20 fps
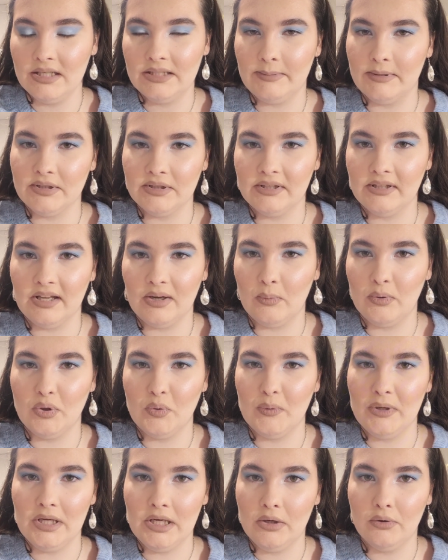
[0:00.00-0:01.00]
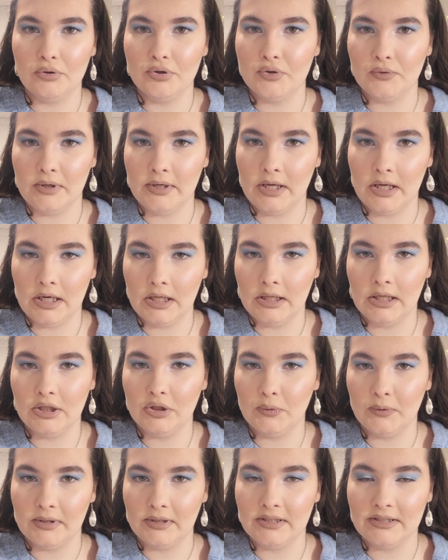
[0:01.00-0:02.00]
especially like when you eat or drink
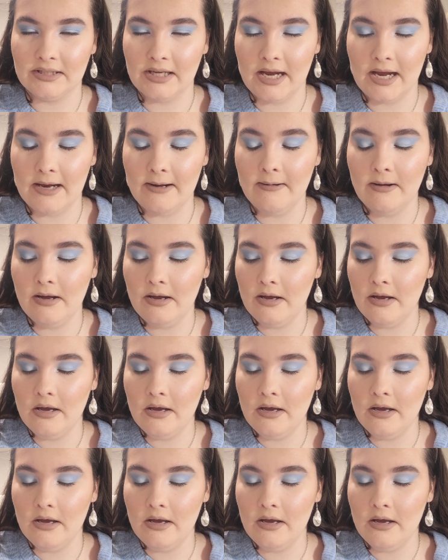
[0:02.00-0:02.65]
anything during the day.